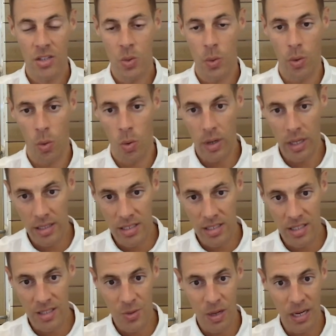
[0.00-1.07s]
to an audience
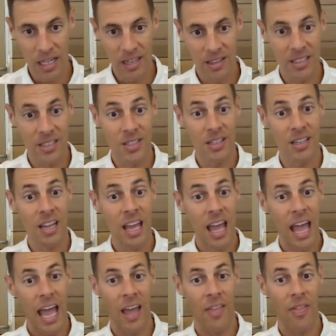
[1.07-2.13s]
that's ready to listen,
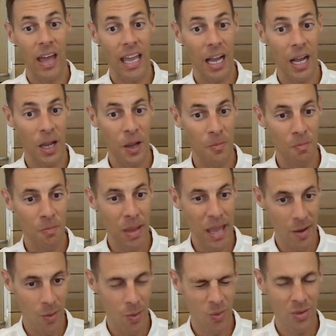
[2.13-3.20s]
and they are
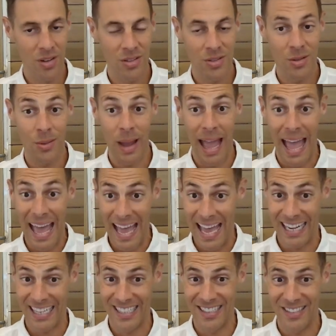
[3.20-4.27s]
compelled to
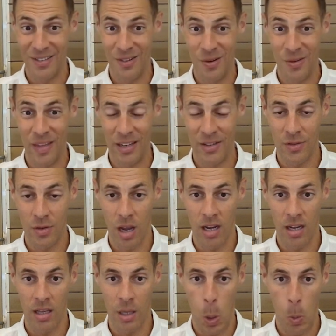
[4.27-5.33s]
act on that
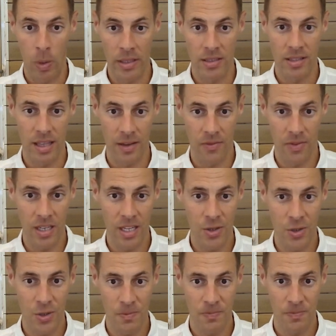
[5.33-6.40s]
training once they
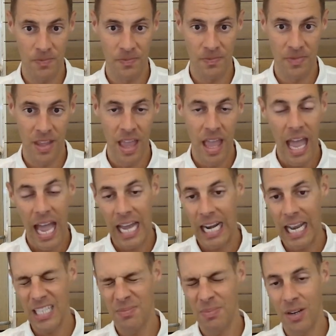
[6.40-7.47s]
finish. And
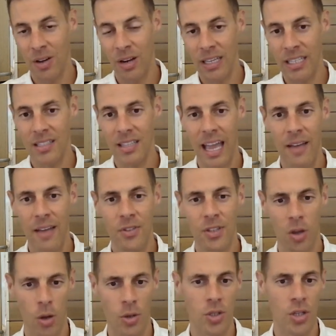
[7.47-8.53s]
last but not least, they have
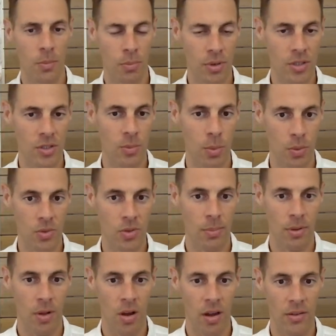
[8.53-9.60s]
coaching principles
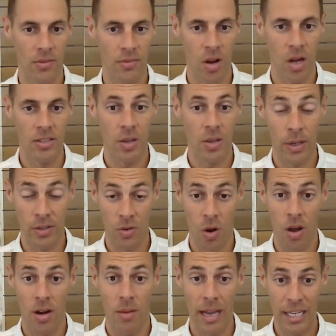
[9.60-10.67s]
applied, right? So we're
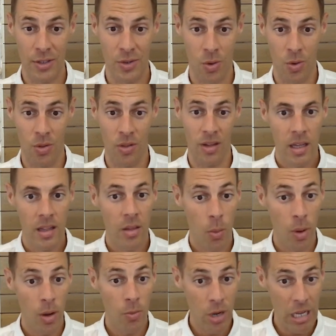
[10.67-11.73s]
trying to make sure that
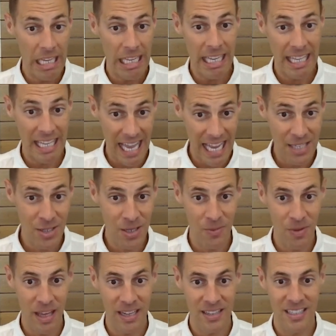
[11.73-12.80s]
we're really engaging
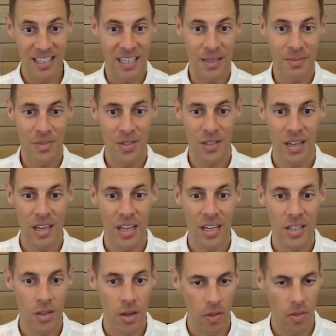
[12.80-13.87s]
with our teams
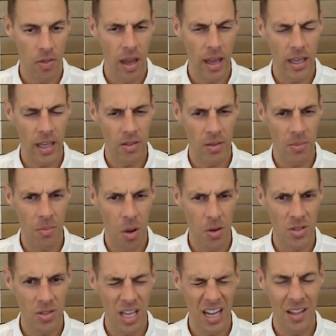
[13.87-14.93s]
so that they get the
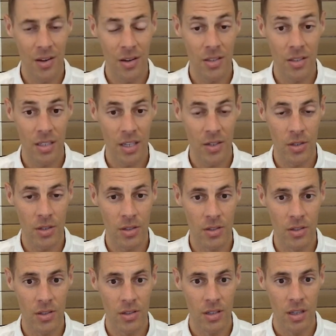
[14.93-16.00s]
most out of those
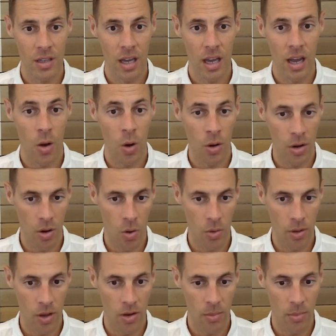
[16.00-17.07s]
sessions on an
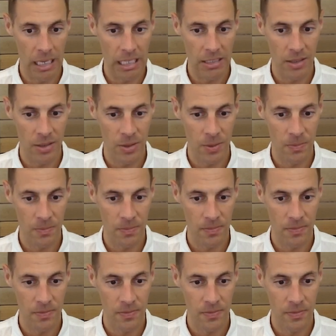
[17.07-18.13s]
ongoing basis.
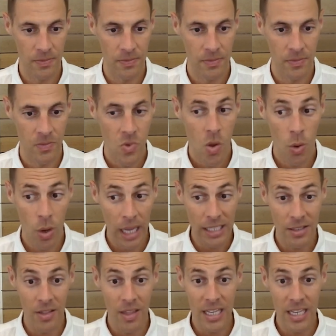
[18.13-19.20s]
Okay,
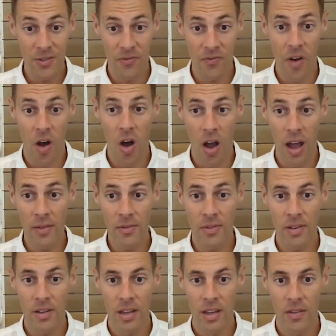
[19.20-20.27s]
so there's 5
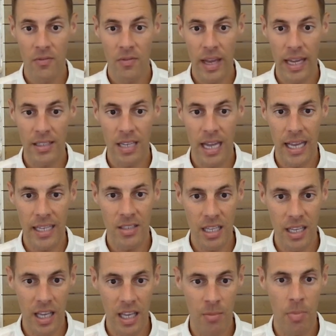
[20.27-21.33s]

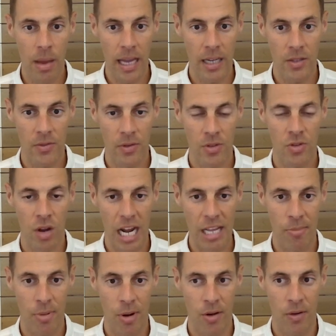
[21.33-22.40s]
fantastic impacts for a training
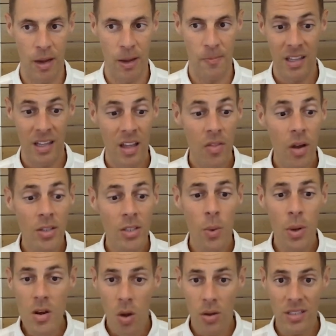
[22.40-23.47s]
program. Those who are
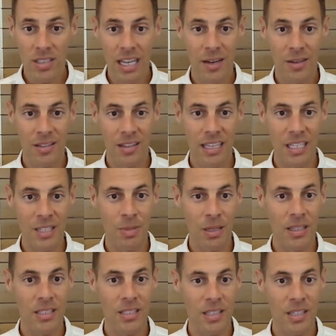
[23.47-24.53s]
not sales leaders but
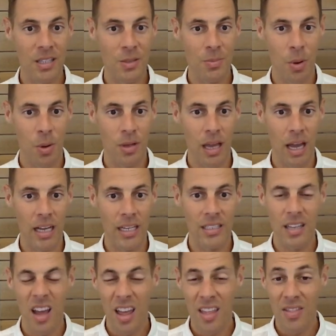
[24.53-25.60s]
listen to this
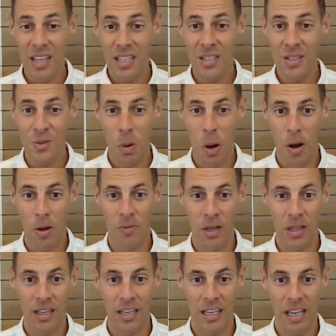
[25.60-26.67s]
podcast, this is where I'd
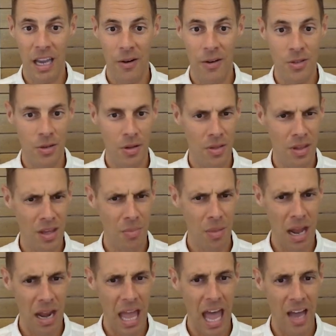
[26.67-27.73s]
really encourage you to think
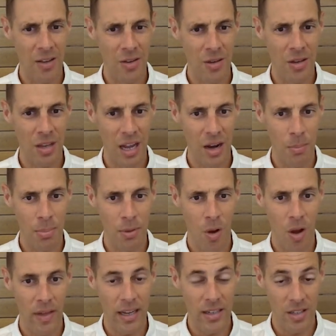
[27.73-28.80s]
about how you can
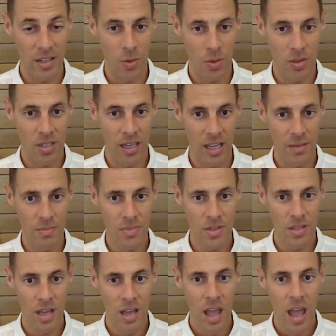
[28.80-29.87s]
apply that to your
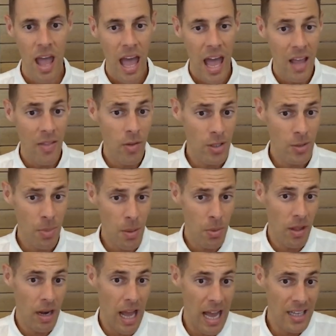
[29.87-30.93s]
teams. And those
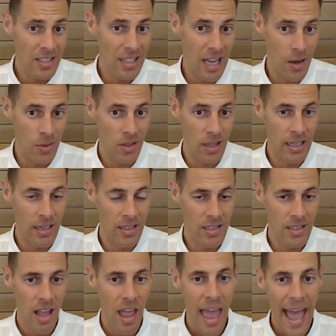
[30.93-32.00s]
people that are sales
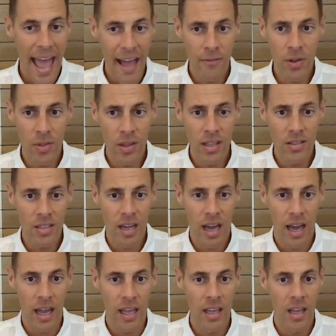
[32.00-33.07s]
leaders, have a think
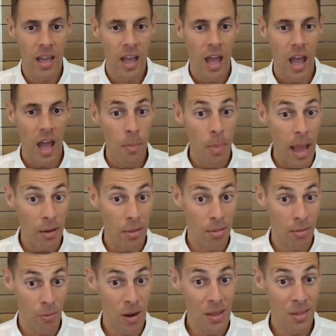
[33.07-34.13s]
today about
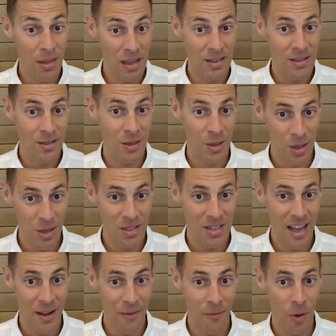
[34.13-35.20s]
3 things that you can
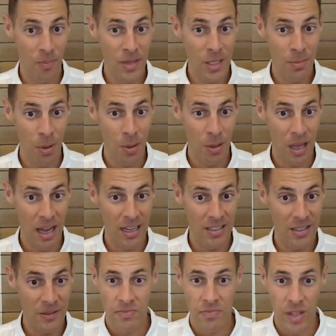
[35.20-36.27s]
take from this
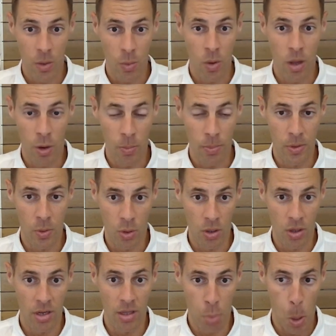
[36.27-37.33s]
podcast that will help your
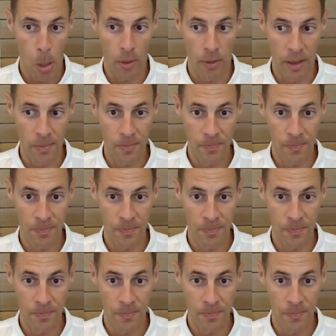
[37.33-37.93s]
learning program.